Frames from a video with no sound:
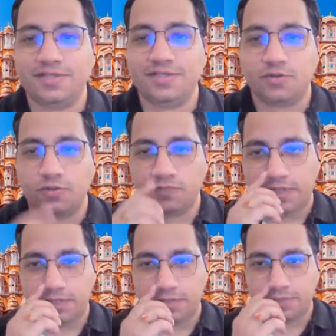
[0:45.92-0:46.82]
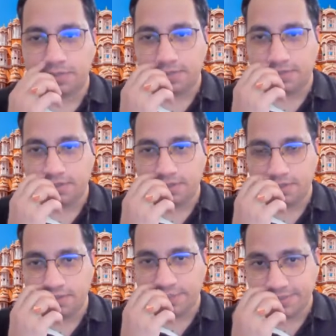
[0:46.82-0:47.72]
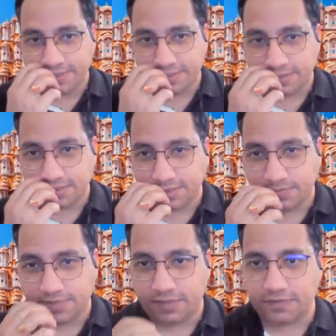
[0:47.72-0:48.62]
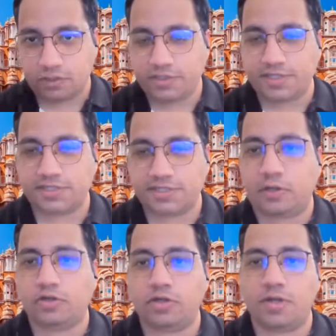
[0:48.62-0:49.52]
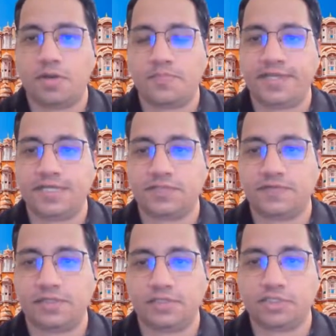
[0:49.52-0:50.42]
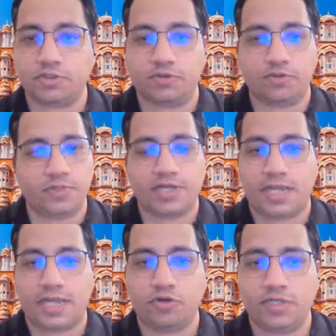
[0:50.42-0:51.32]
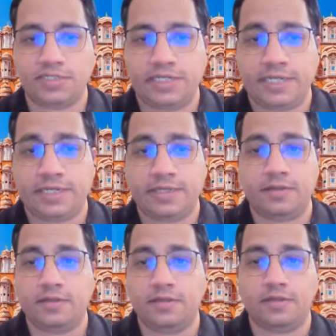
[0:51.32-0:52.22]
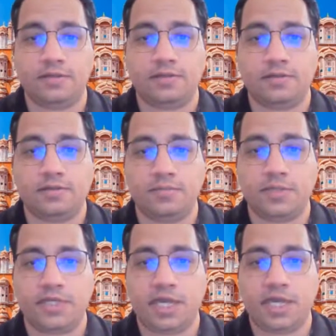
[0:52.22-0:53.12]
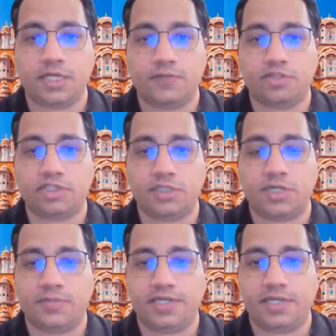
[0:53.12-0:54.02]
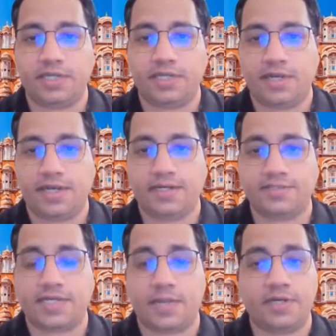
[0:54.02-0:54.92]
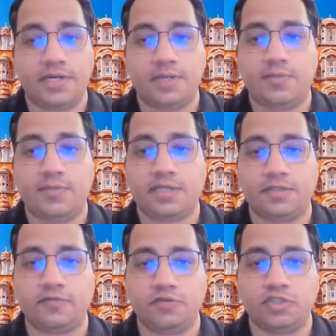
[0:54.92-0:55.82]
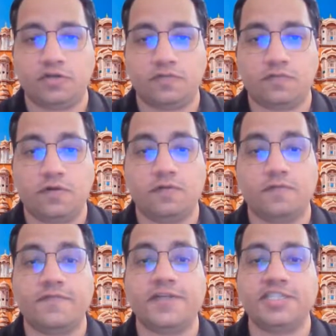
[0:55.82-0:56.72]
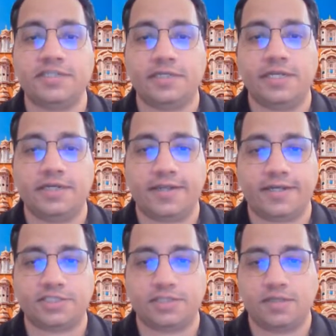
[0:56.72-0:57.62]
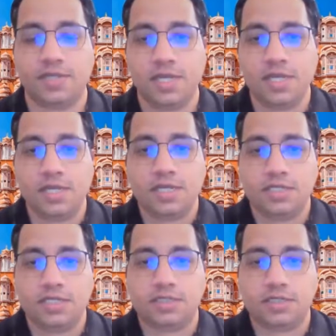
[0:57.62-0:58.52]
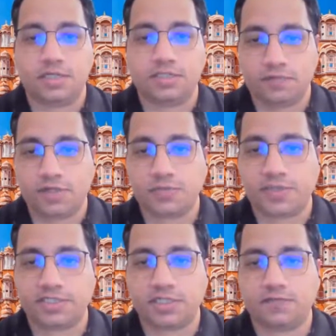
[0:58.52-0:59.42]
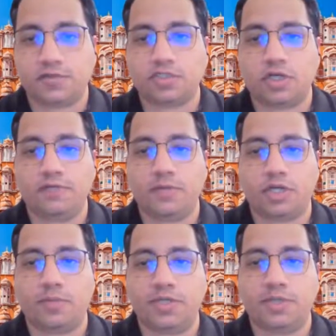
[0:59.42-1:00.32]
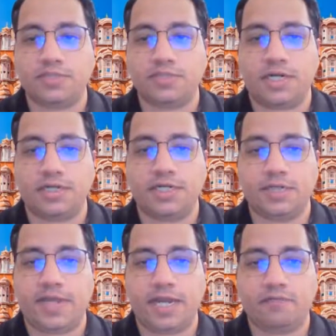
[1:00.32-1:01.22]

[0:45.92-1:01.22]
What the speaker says: So welcome, Dhawal. Let me just brief the audience about your company as well. So Dybo is a leading AI revolution company in India and is rapidly building the future of digital interaction. Dhawal's passion for solving problems started back